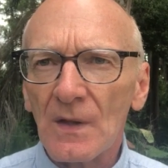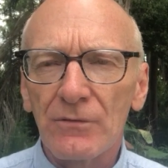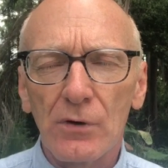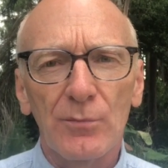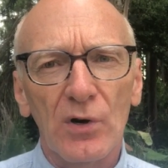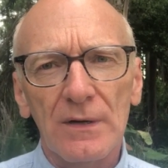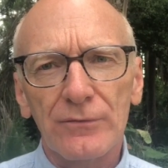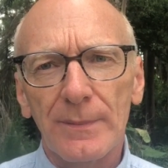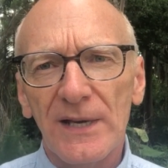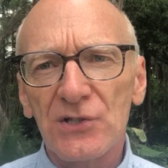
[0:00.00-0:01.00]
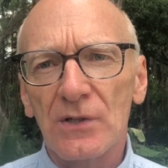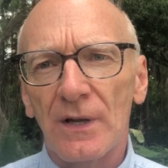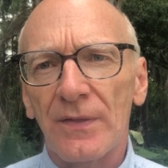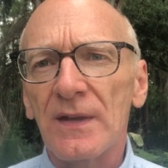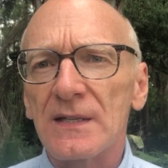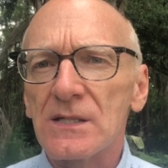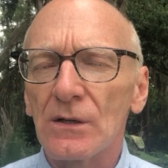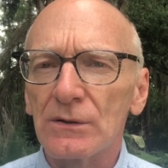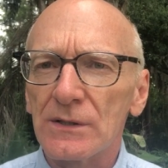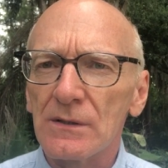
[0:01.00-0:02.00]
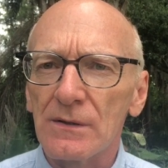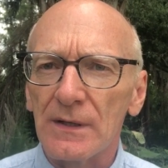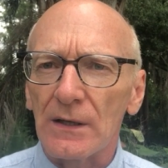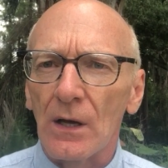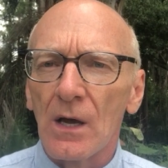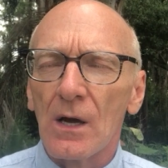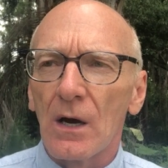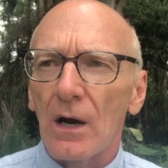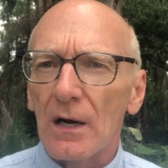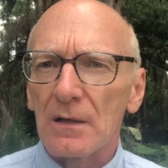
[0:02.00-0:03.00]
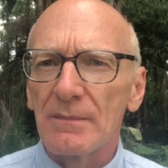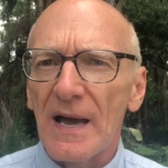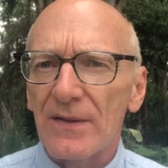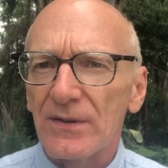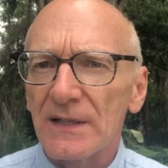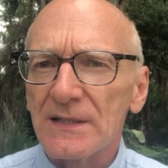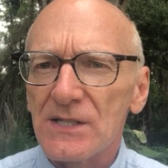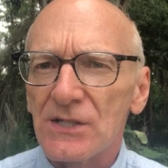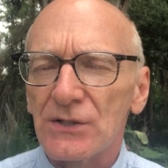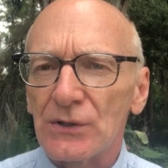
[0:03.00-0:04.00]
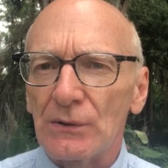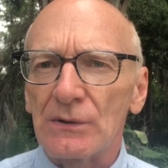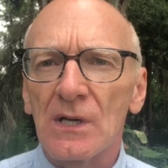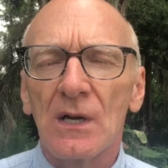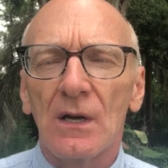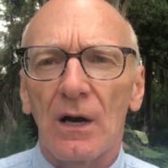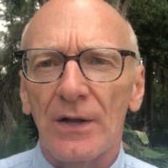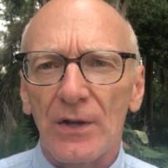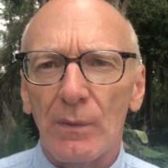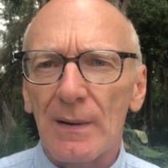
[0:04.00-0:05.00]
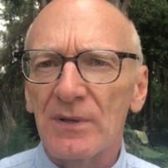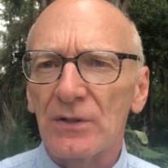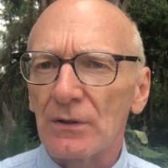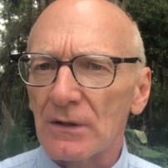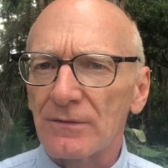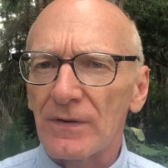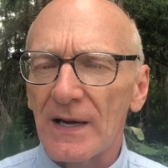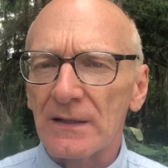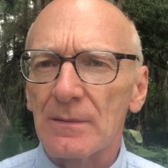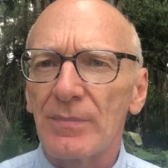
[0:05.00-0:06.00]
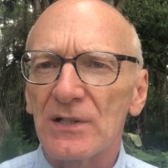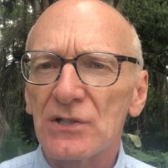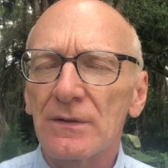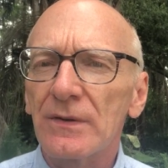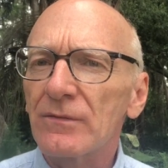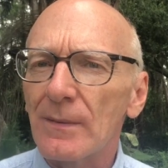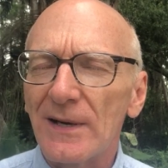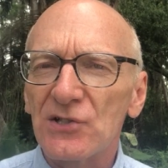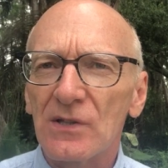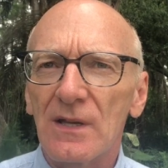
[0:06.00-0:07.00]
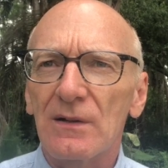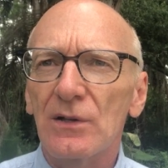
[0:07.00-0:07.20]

For more information on this, go to the HeartMath Institute on the web, and you can find a bunch of information there.